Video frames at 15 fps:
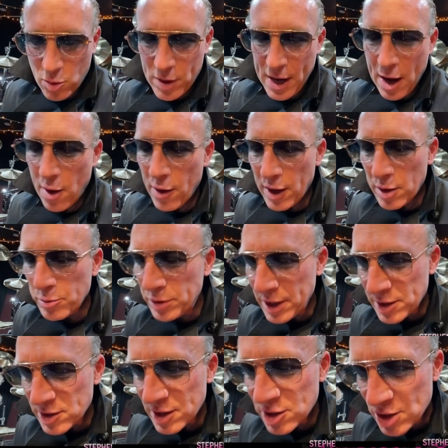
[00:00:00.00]
when Eric
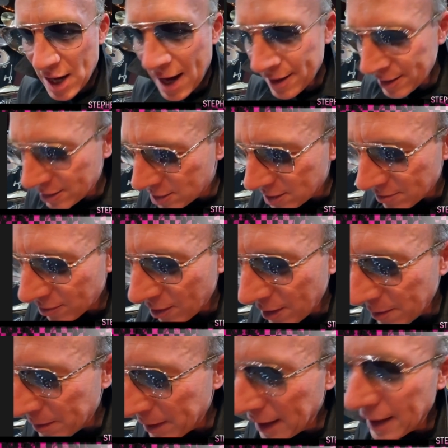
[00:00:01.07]
placed the challenge in front
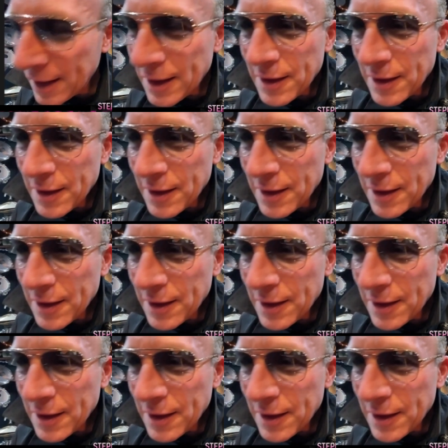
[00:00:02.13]
of me.